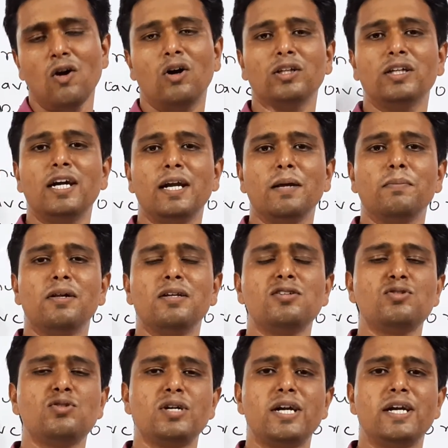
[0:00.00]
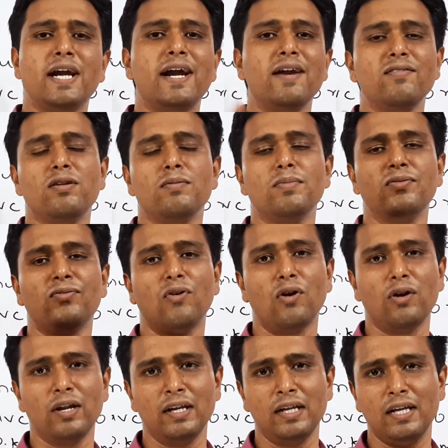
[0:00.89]
Other table, student id will be
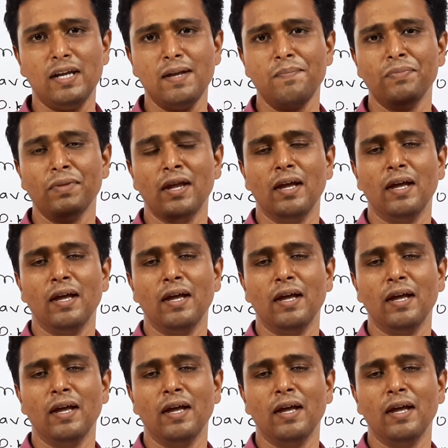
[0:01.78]
foreign key.